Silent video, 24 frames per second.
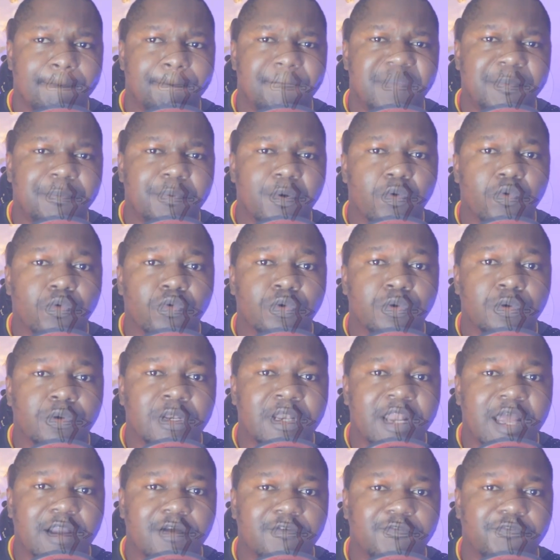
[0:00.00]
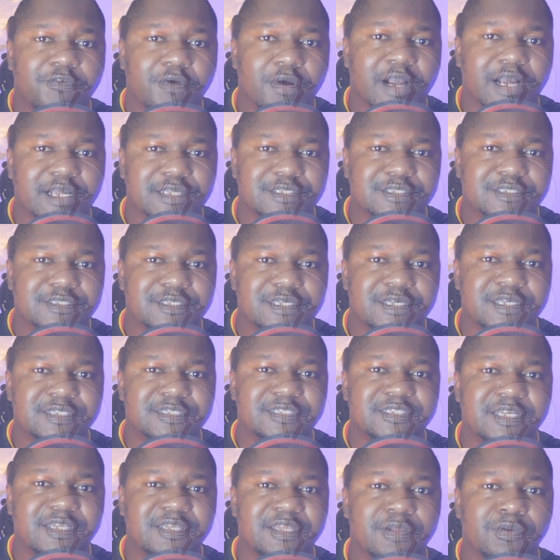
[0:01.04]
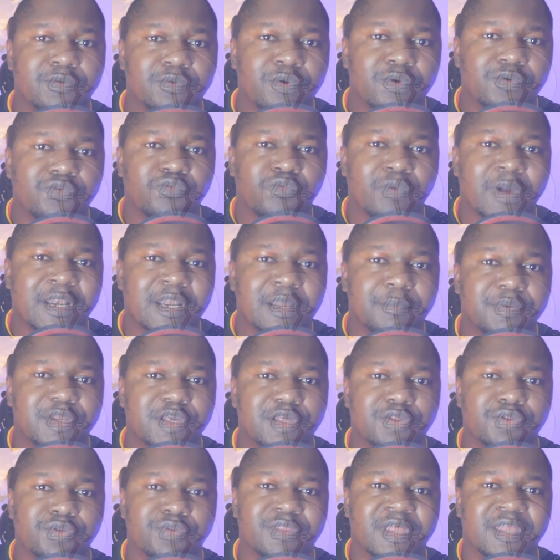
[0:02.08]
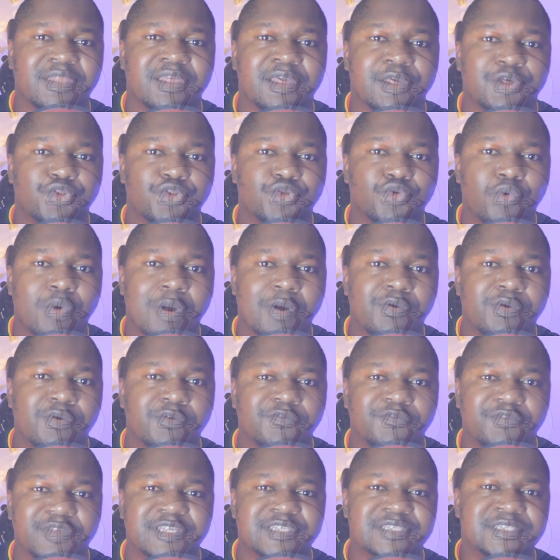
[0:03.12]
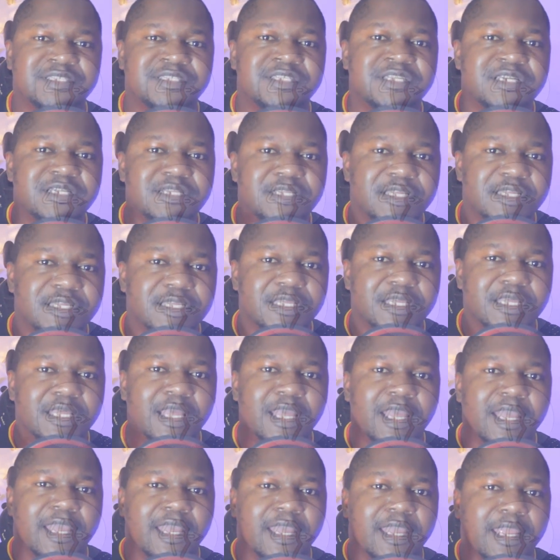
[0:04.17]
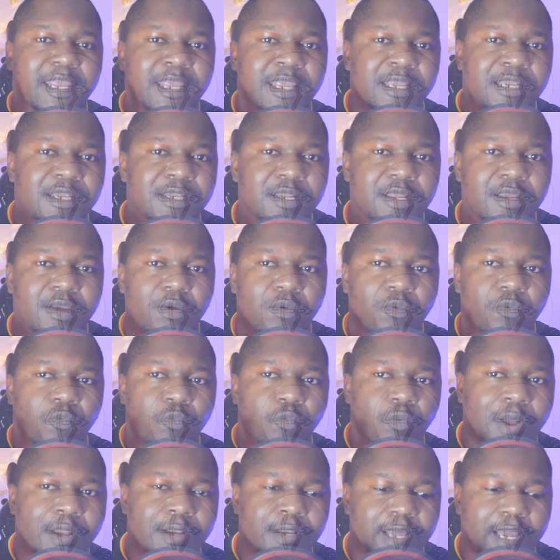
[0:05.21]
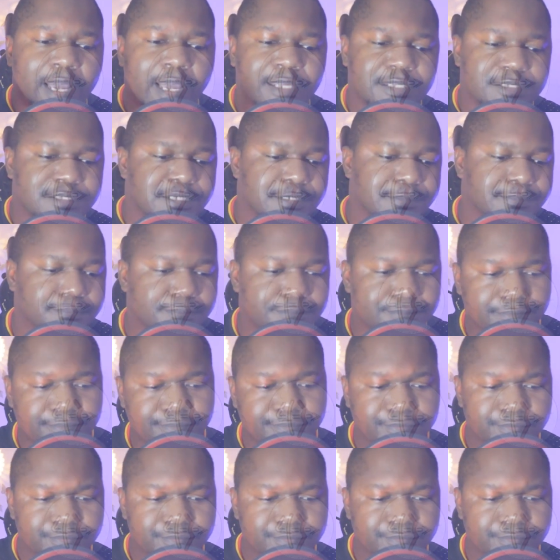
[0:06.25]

People will lack focus. Instead, they'll go to one application that they are sure of is dealing in one item.